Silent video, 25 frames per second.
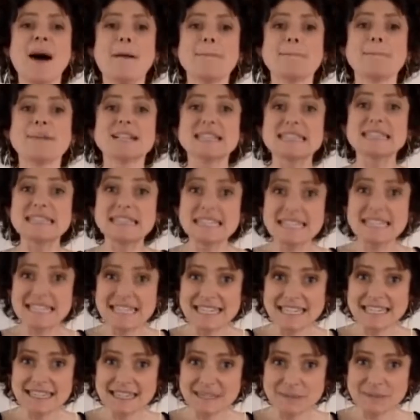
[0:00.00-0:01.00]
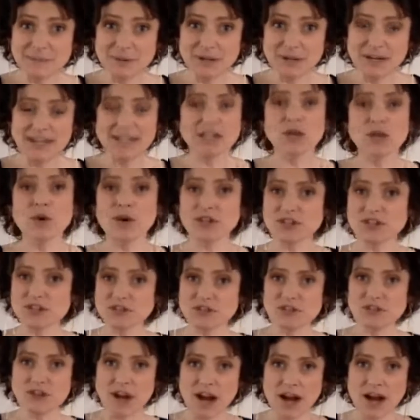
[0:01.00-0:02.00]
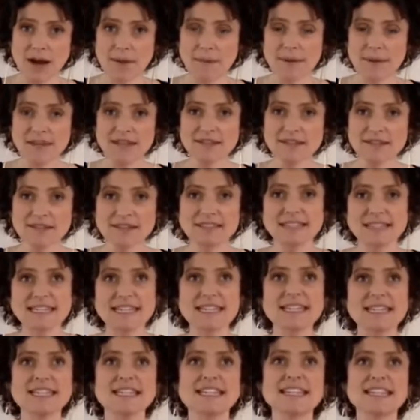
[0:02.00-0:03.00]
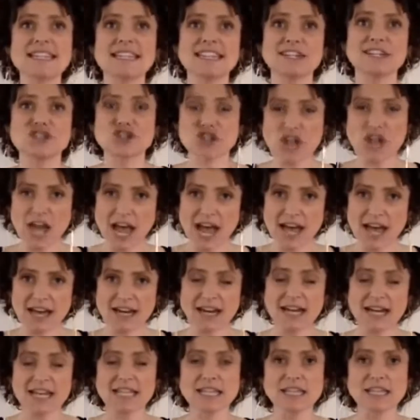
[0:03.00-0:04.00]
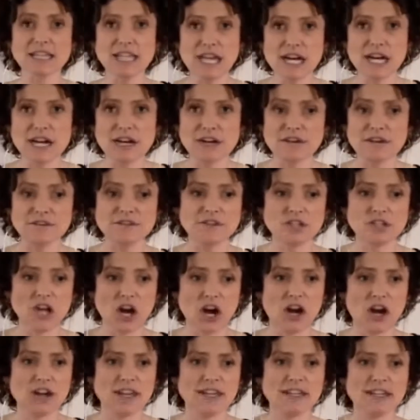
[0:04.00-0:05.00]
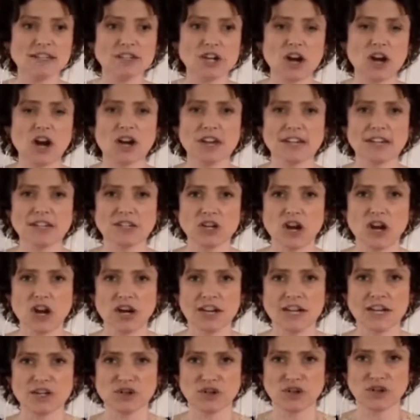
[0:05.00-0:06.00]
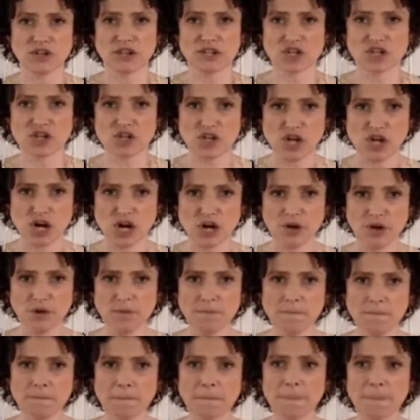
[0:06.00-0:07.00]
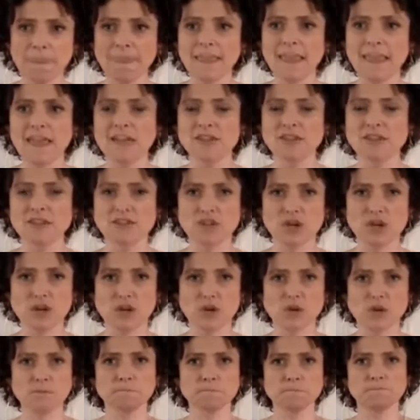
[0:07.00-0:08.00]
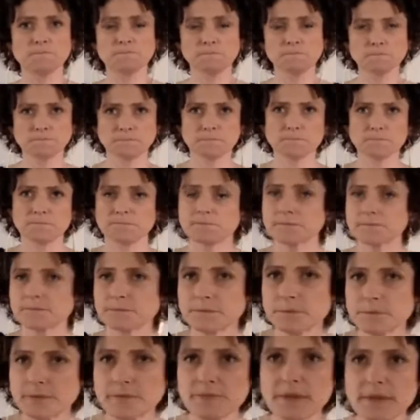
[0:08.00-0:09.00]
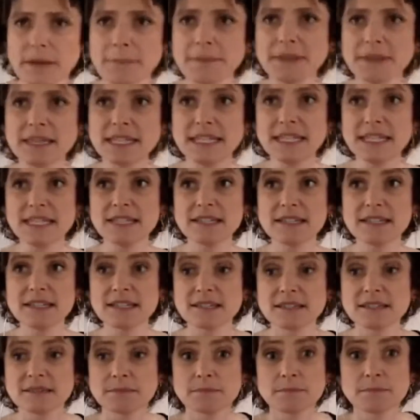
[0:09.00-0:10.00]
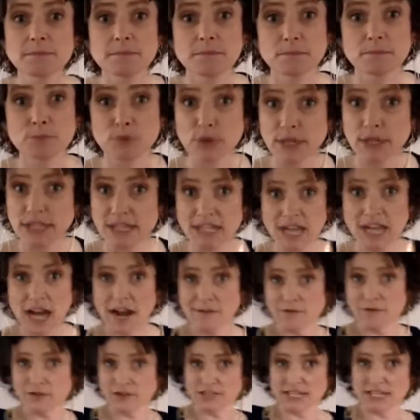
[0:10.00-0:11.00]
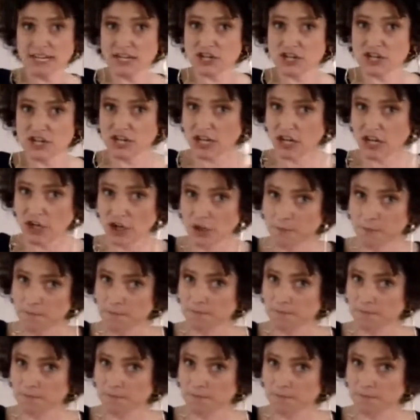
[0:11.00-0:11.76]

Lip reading: Please put any questions or comments in the chat. I love talking during the show. So, please bring the conversation here.